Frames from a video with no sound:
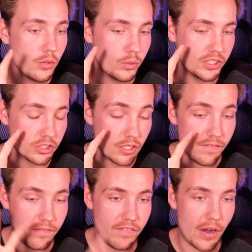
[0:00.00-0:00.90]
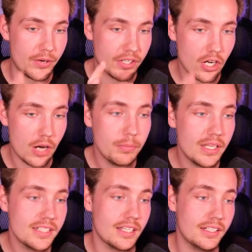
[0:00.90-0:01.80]
which is very
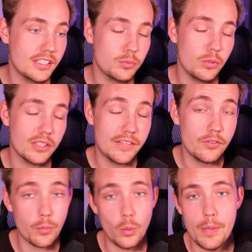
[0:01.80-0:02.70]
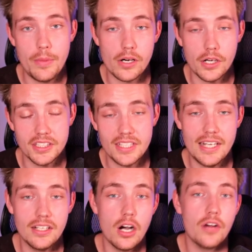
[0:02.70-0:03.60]
complex and this will give you a way better
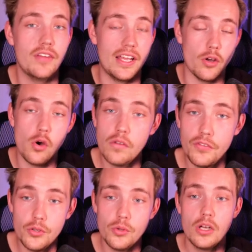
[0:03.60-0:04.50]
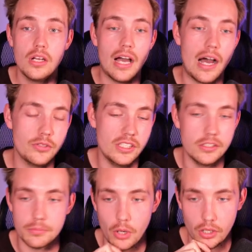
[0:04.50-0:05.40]
understanding of an overview how
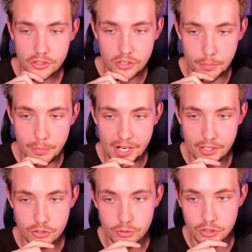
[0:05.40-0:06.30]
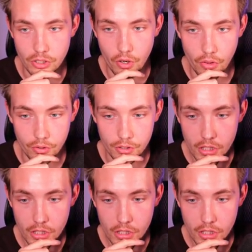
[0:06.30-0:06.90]
these models compare to each other.